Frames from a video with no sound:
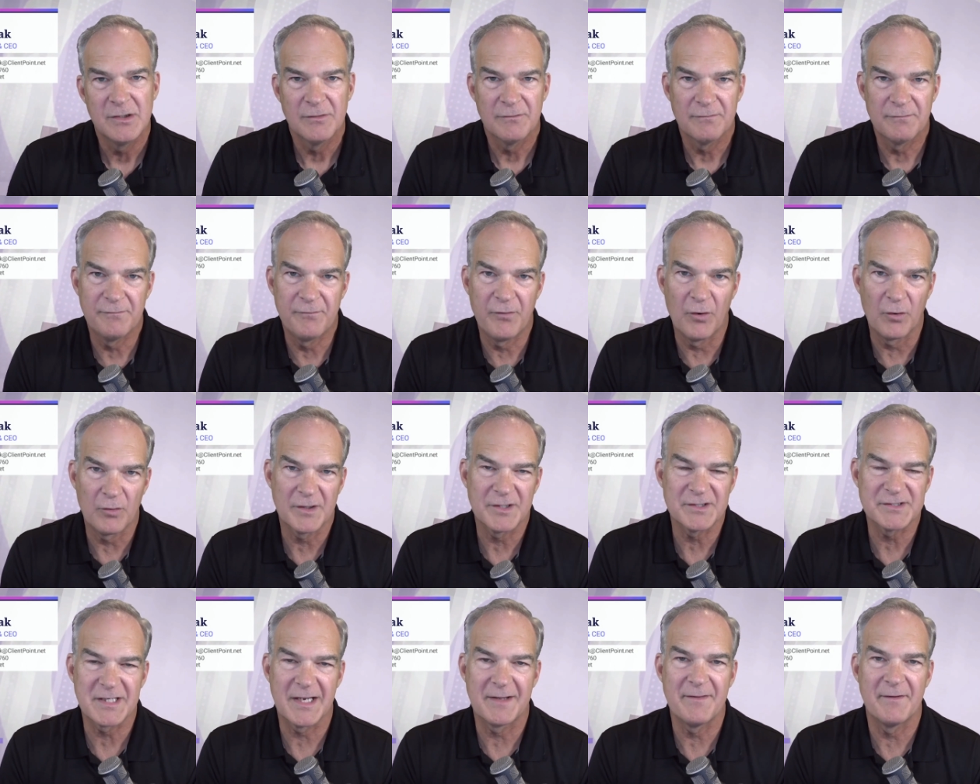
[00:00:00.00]

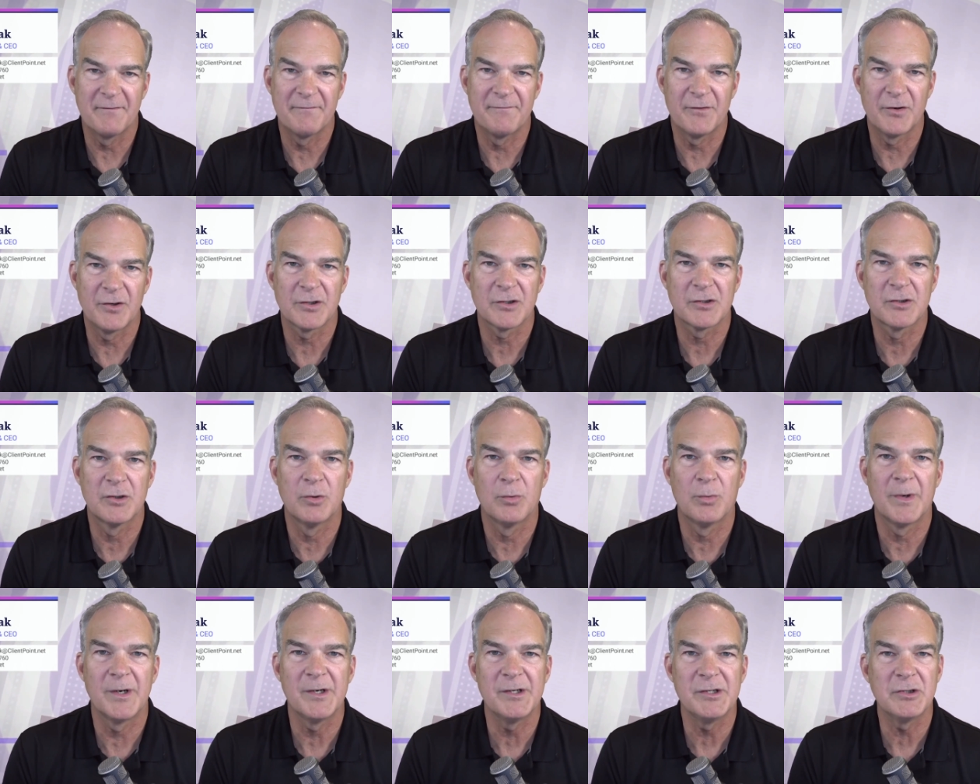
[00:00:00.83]
focus on the
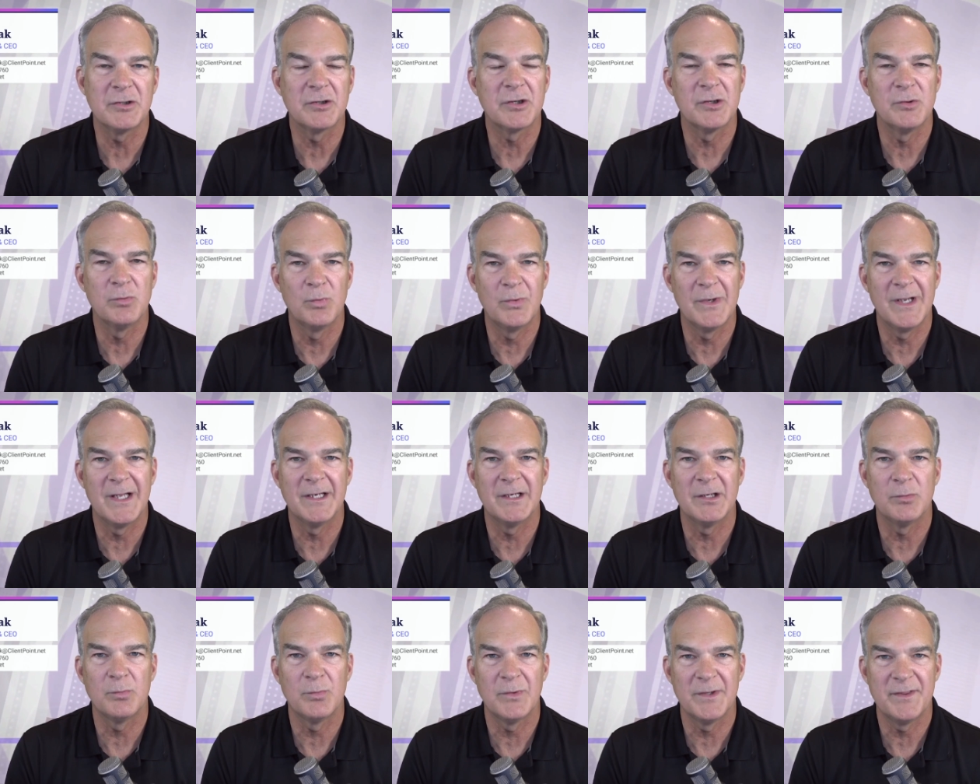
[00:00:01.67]
vertical where you can
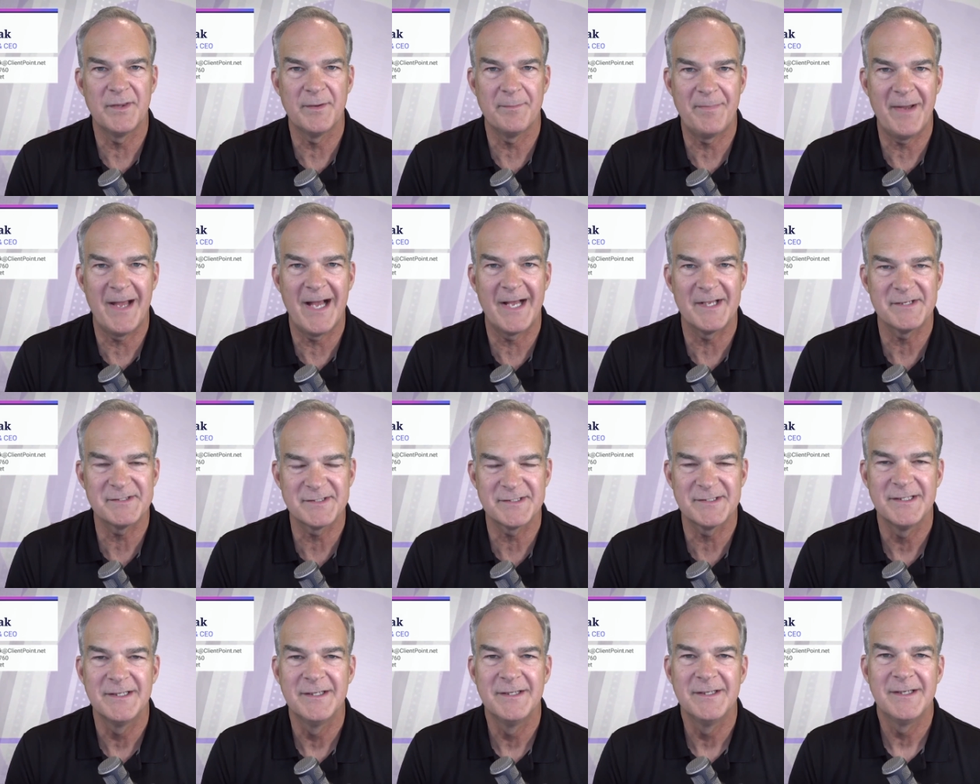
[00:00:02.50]
win and win the
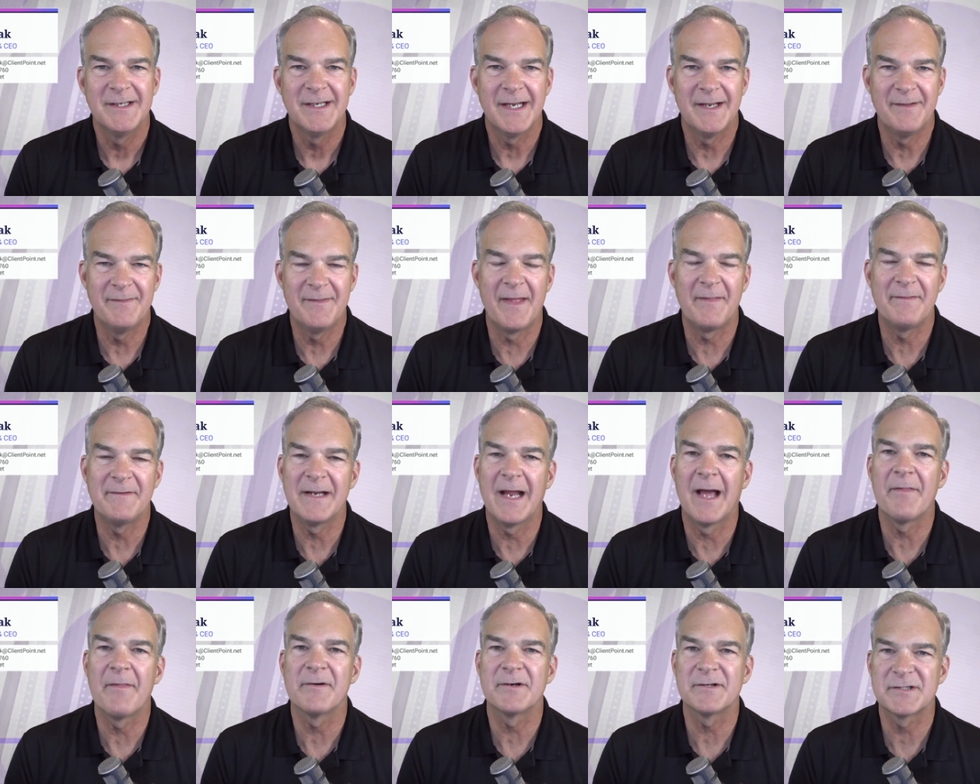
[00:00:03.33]
best, and then
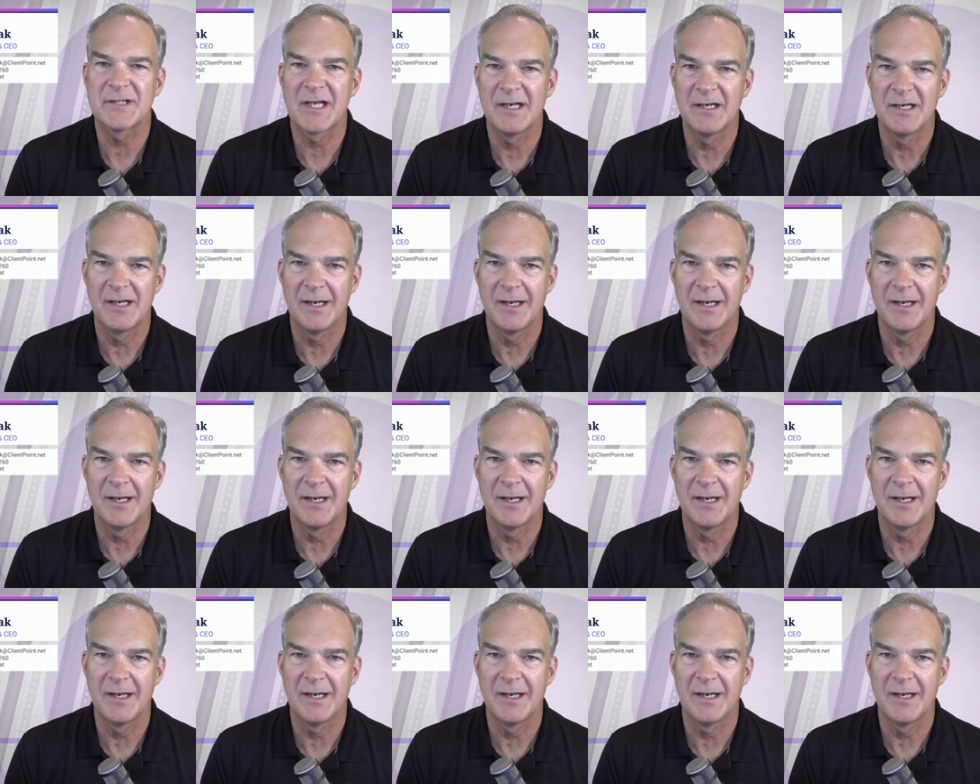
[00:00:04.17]
the others can